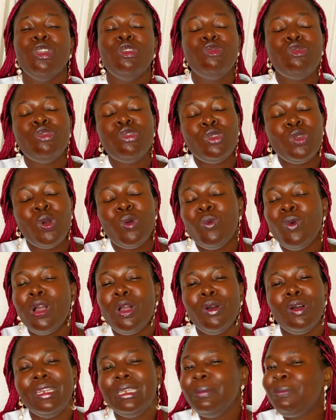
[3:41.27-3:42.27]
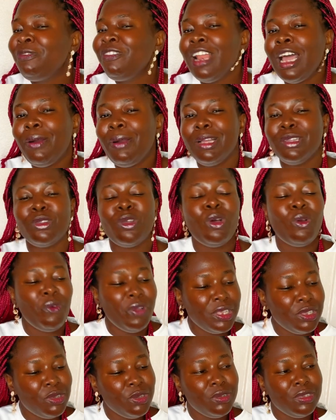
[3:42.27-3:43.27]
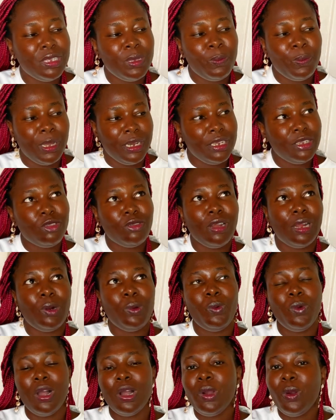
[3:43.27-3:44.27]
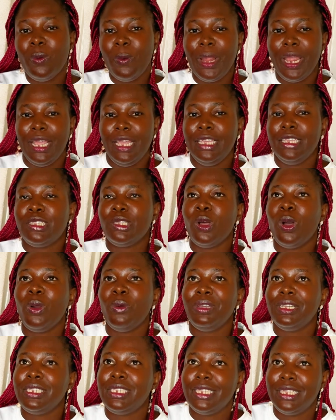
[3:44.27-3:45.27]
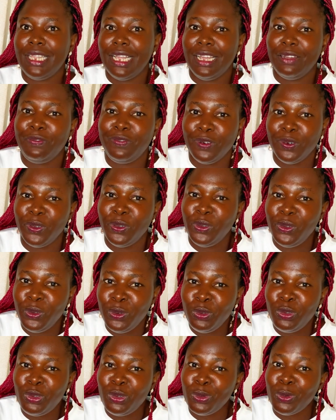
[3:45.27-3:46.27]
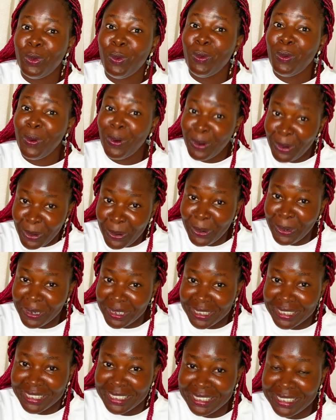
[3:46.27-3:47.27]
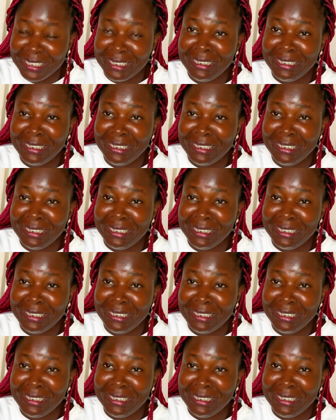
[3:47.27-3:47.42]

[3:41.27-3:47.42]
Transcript: do not walk on the flowers always use the pedestrian walkway it's always there for you to walk on